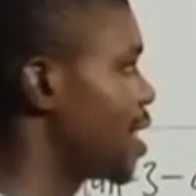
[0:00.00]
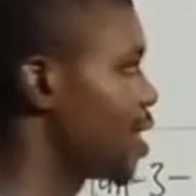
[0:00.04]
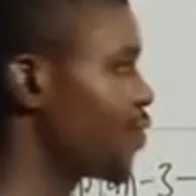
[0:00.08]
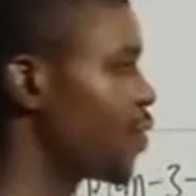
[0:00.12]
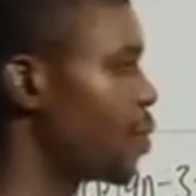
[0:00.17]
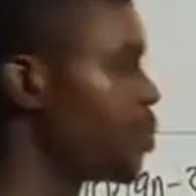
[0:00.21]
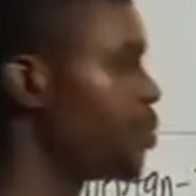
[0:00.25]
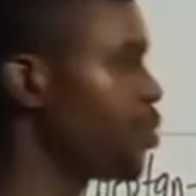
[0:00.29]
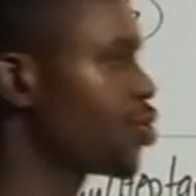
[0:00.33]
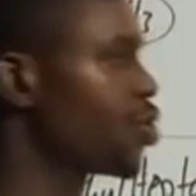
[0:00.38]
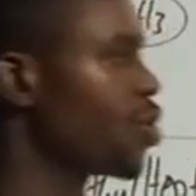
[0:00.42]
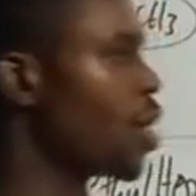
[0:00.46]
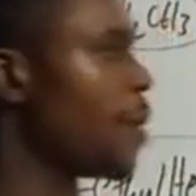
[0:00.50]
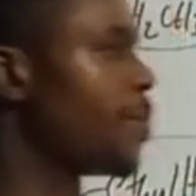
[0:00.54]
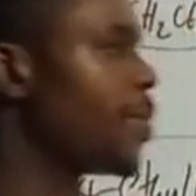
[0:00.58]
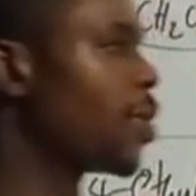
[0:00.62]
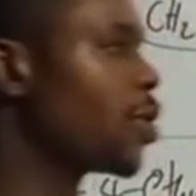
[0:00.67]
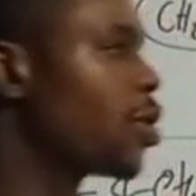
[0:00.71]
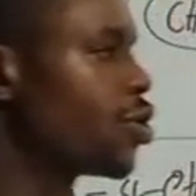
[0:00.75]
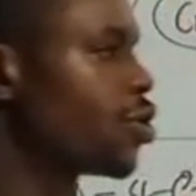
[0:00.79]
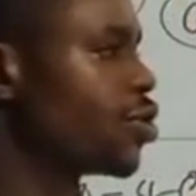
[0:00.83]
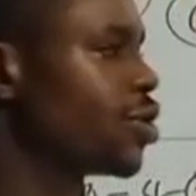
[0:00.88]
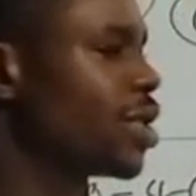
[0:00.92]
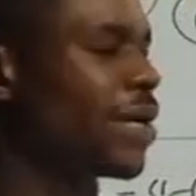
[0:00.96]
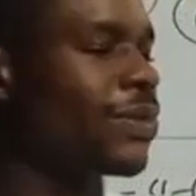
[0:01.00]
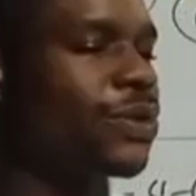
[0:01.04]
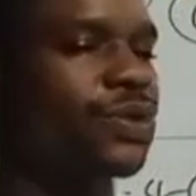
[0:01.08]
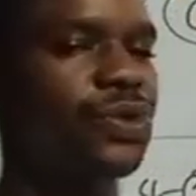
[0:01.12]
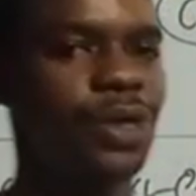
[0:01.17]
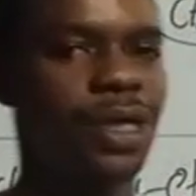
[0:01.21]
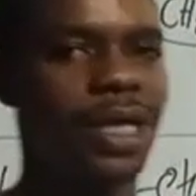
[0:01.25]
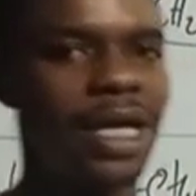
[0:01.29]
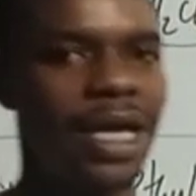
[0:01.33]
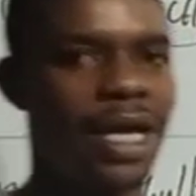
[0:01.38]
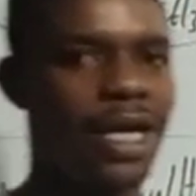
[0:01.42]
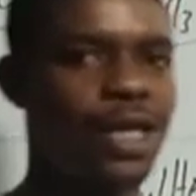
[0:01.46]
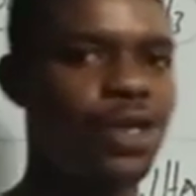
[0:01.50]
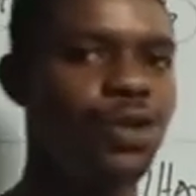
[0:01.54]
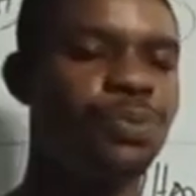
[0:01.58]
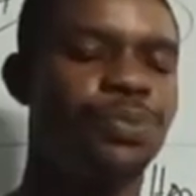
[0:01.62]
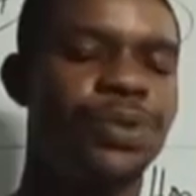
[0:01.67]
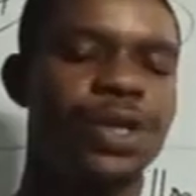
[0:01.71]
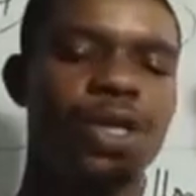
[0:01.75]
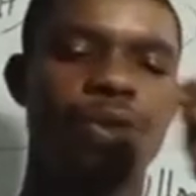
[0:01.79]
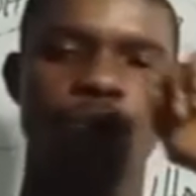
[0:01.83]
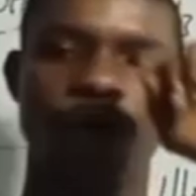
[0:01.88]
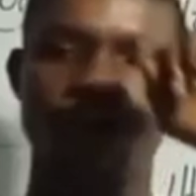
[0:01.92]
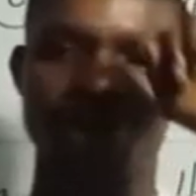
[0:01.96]
this for me. So I'm not going to name some here. You
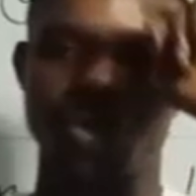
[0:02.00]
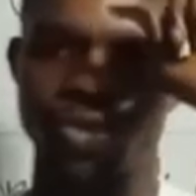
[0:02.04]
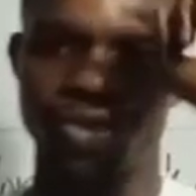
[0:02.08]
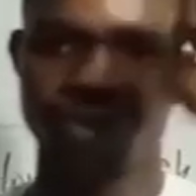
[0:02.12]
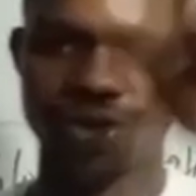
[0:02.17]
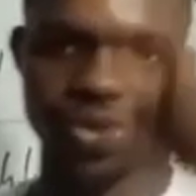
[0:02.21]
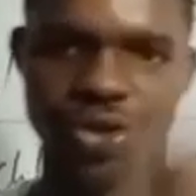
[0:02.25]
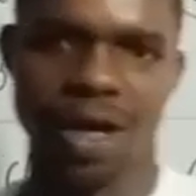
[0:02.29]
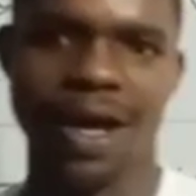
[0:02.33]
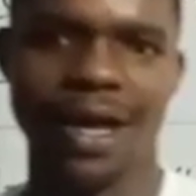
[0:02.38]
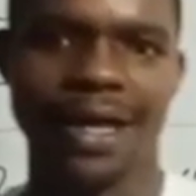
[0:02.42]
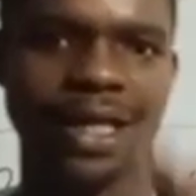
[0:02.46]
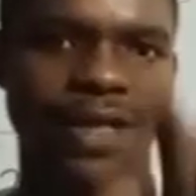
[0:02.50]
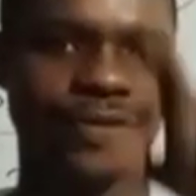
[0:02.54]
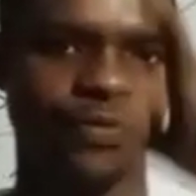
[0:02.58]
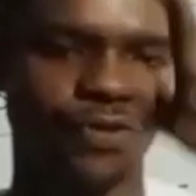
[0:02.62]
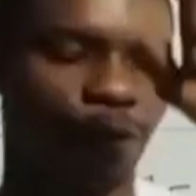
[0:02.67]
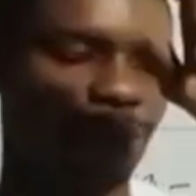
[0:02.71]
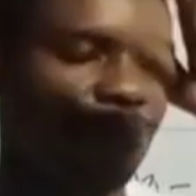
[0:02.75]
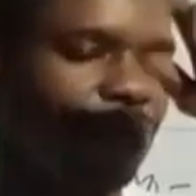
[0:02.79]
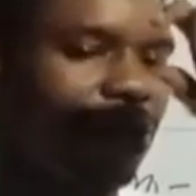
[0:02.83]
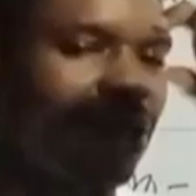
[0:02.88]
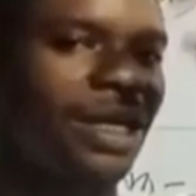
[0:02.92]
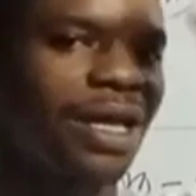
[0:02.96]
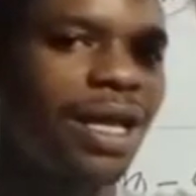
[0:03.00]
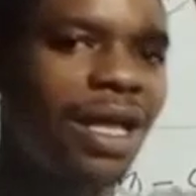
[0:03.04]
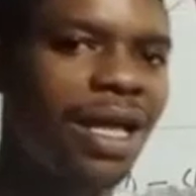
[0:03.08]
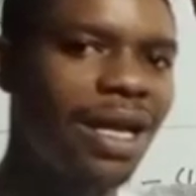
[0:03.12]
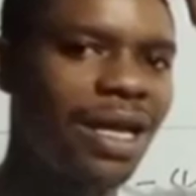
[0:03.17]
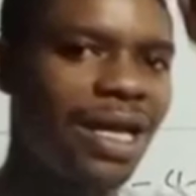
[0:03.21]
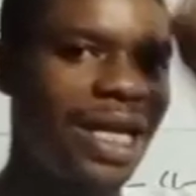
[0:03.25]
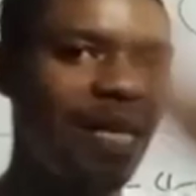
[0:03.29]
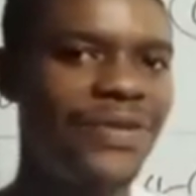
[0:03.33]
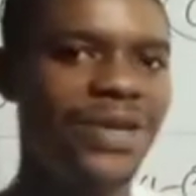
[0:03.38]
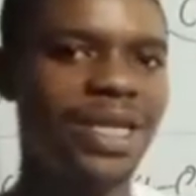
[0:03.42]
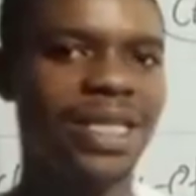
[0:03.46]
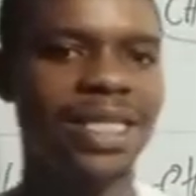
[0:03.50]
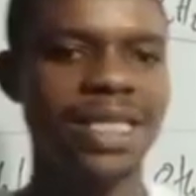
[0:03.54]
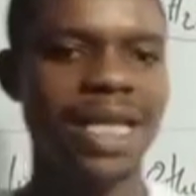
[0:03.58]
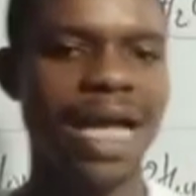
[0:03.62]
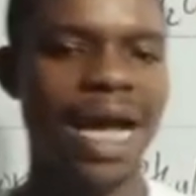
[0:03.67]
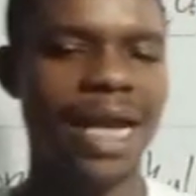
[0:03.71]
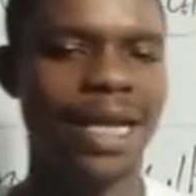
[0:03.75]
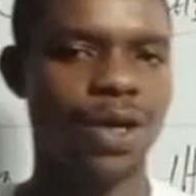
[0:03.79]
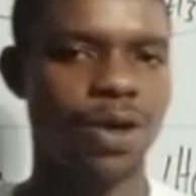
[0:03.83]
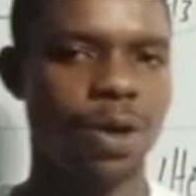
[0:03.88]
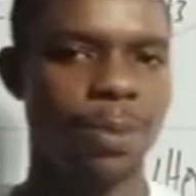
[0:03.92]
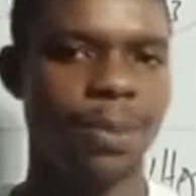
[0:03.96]
really want to try it for me. Leave it
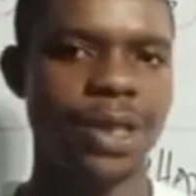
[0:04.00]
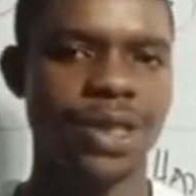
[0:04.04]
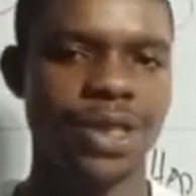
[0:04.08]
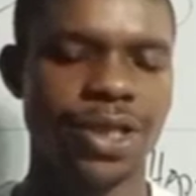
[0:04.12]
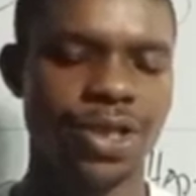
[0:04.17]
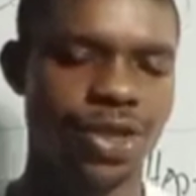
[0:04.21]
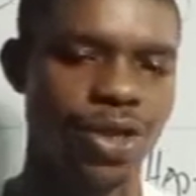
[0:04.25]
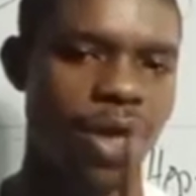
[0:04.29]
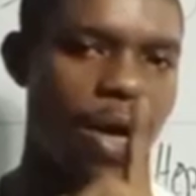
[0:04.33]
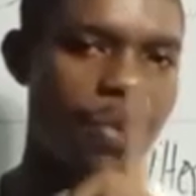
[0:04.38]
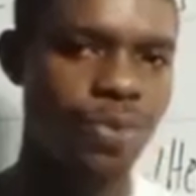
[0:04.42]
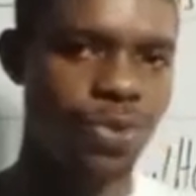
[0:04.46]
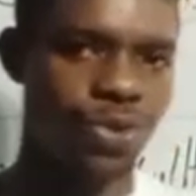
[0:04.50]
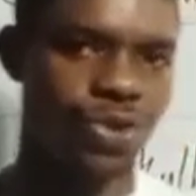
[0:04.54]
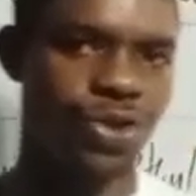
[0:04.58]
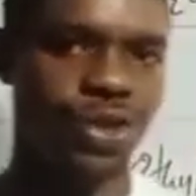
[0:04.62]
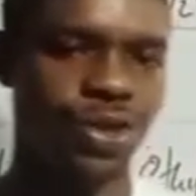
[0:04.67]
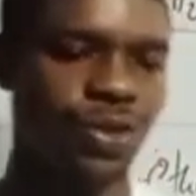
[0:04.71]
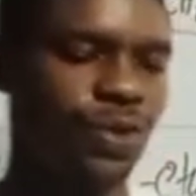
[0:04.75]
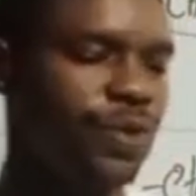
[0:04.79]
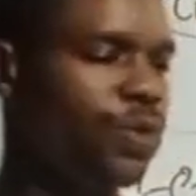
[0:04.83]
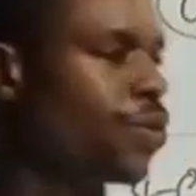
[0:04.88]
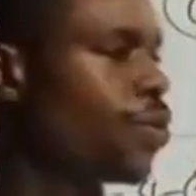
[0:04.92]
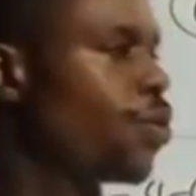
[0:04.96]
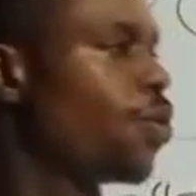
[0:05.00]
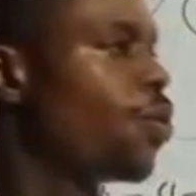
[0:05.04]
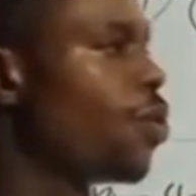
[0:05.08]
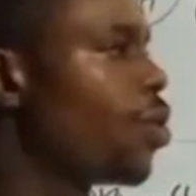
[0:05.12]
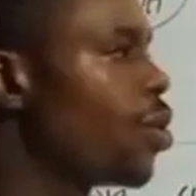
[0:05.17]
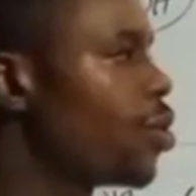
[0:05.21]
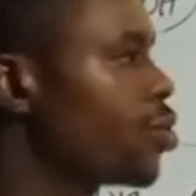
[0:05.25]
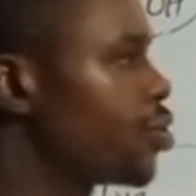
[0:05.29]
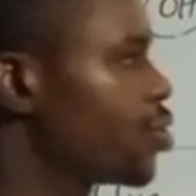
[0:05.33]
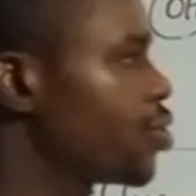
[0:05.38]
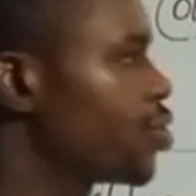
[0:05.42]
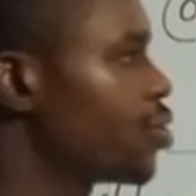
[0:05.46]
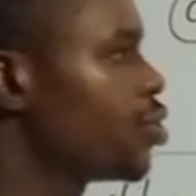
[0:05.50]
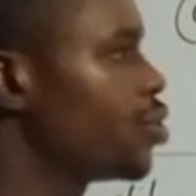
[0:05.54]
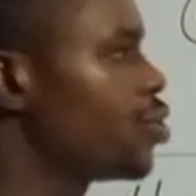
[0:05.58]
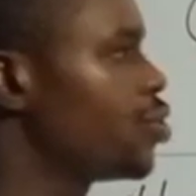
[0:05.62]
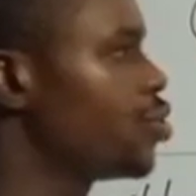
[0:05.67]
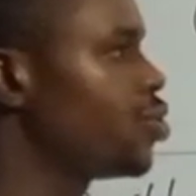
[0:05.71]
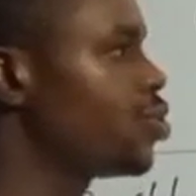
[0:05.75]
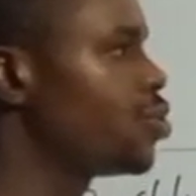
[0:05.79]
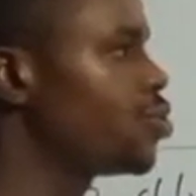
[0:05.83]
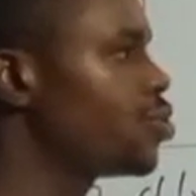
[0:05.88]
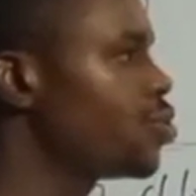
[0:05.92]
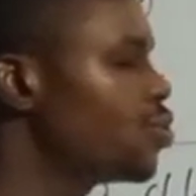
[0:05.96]
at the comment section. I want to see what
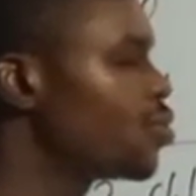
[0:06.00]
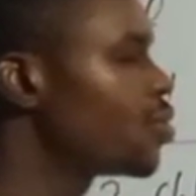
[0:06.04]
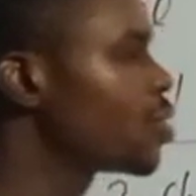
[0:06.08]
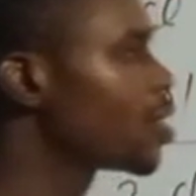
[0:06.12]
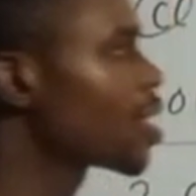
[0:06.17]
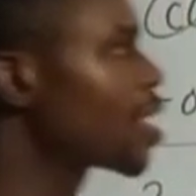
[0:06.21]
you